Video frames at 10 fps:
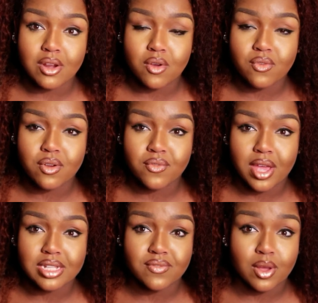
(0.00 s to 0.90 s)
know for a
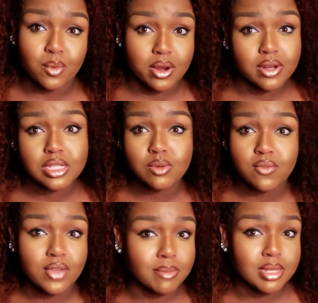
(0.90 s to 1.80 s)
fact if I wear it to a
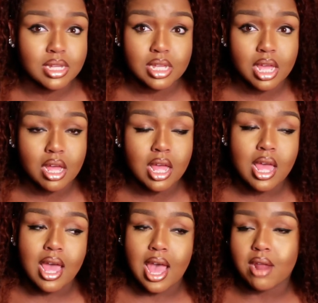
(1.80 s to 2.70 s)
family cookout
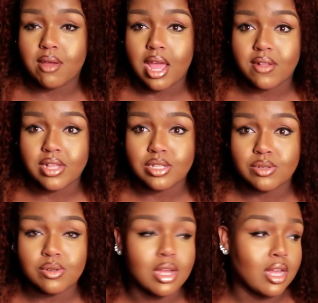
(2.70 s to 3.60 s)
I don't have to
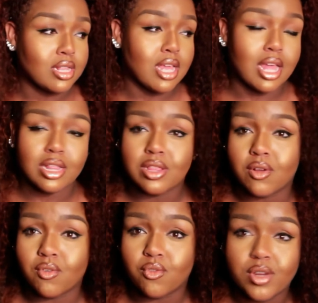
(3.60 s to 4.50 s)
do that
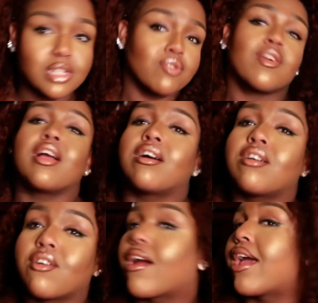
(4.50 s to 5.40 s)
reach
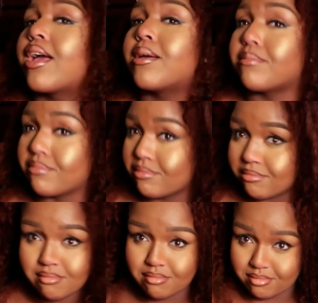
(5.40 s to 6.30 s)
around grab
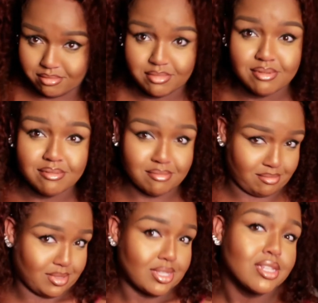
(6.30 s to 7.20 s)

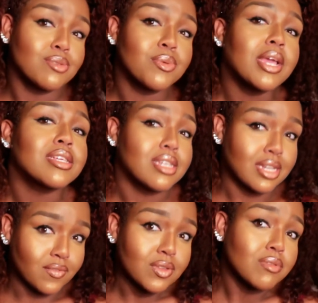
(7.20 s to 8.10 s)
situation
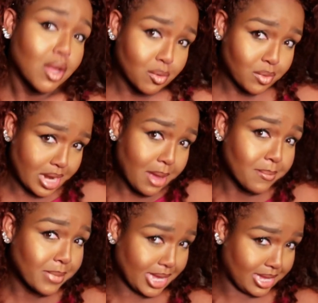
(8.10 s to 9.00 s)
if you know what
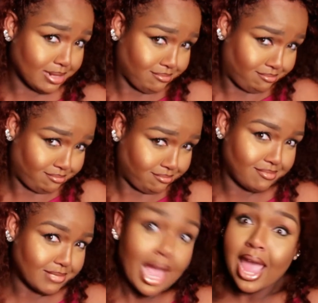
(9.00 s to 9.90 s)
I mean
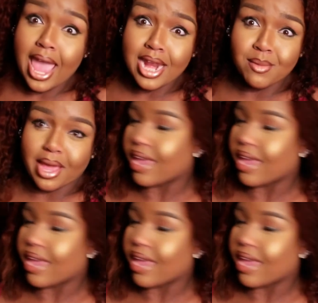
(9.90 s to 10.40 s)
anyway